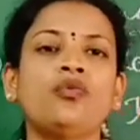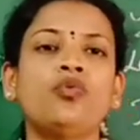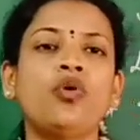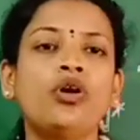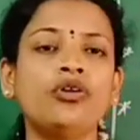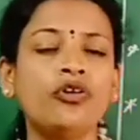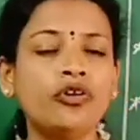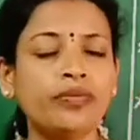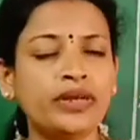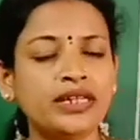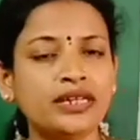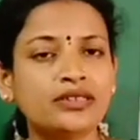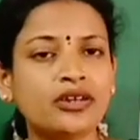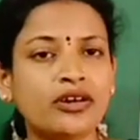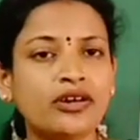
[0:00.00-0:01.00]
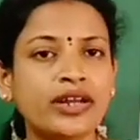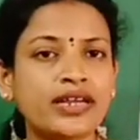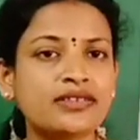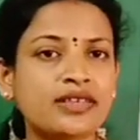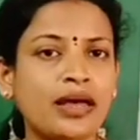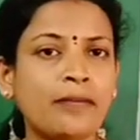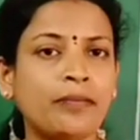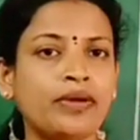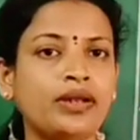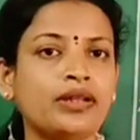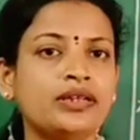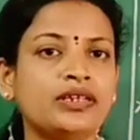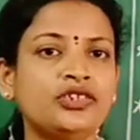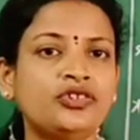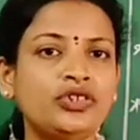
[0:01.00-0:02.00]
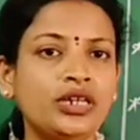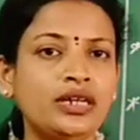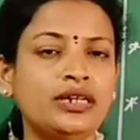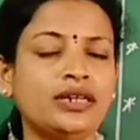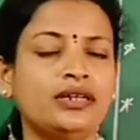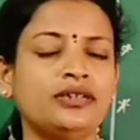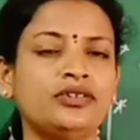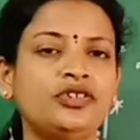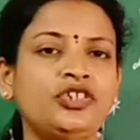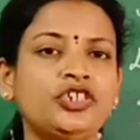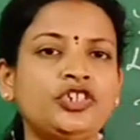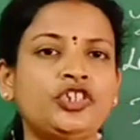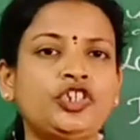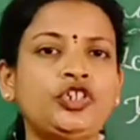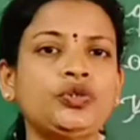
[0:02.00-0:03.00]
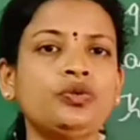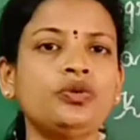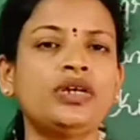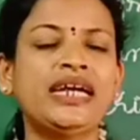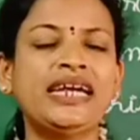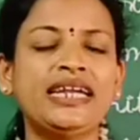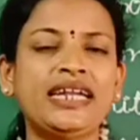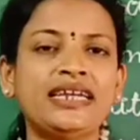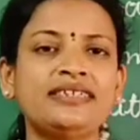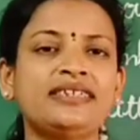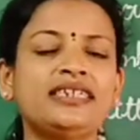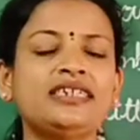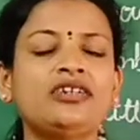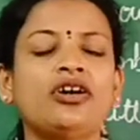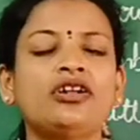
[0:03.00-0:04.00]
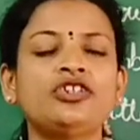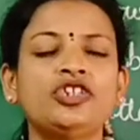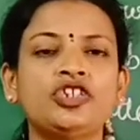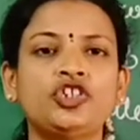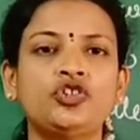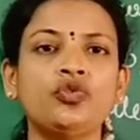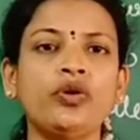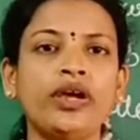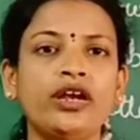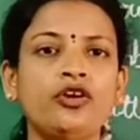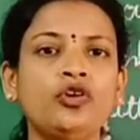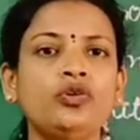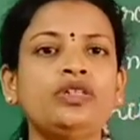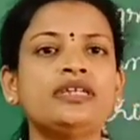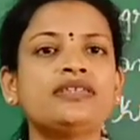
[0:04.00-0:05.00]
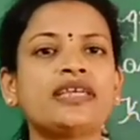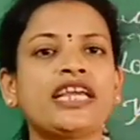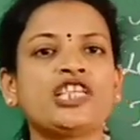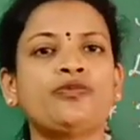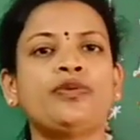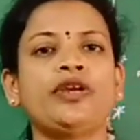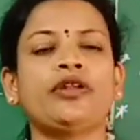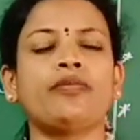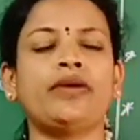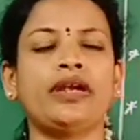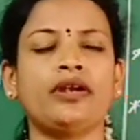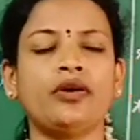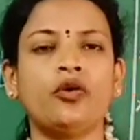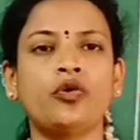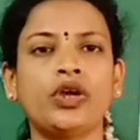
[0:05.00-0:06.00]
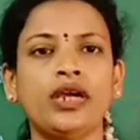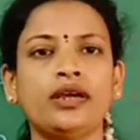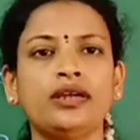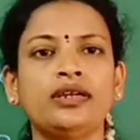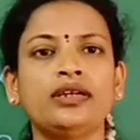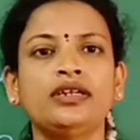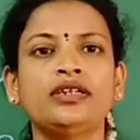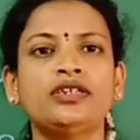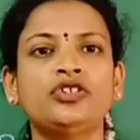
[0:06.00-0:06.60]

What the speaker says: What would be the third example? Children, just to test it or just to do this experiment, okay?